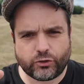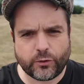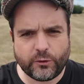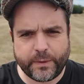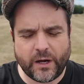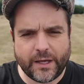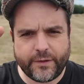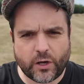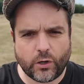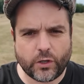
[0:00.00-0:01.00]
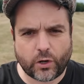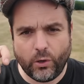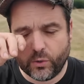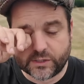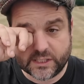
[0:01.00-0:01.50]
the truth behind the
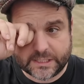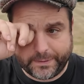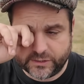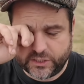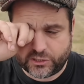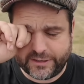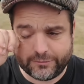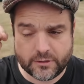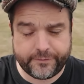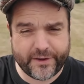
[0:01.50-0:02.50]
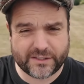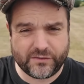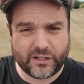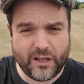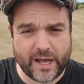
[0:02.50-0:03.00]
clause that's supposed to trigger on the 1st
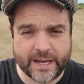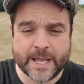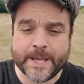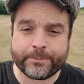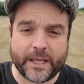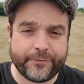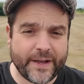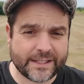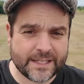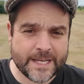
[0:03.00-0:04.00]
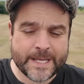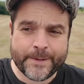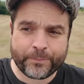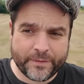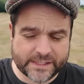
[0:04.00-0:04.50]
of July. In fact,
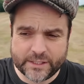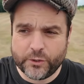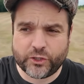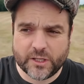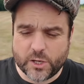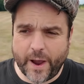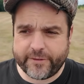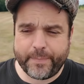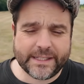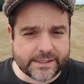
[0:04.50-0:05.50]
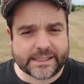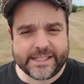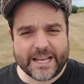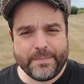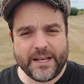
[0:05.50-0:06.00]
this notion that you have to pay
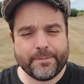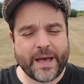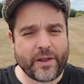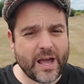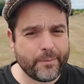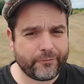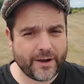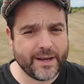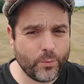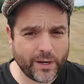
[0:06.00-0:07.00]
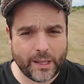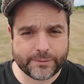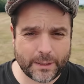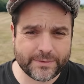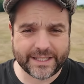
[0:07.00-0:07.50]
£68 million up front in one
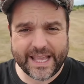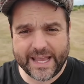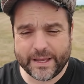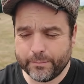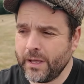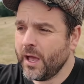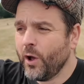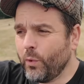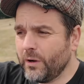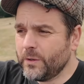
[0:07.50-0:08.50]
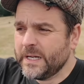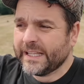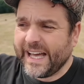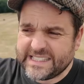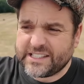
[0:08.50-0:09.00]
lump sum to get him, well,
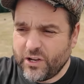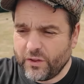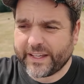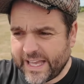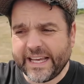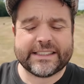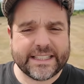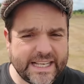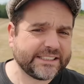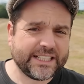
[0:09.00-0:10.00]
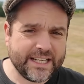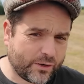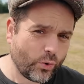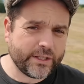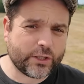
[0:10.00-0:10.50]
that's not the case. Actually,
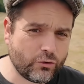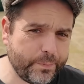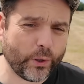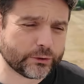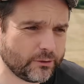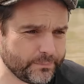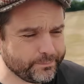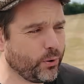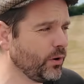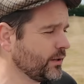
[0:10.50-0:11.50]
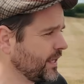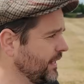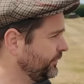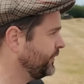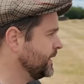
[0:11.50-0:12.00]
according to reports from Paul
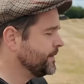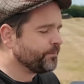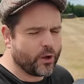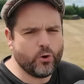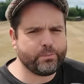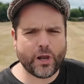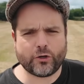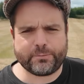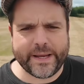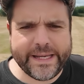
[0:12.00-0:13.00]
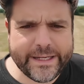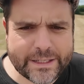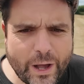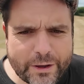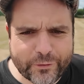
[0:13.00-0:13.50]
O'Keefe, who blocked me
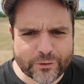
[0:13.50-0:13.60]
live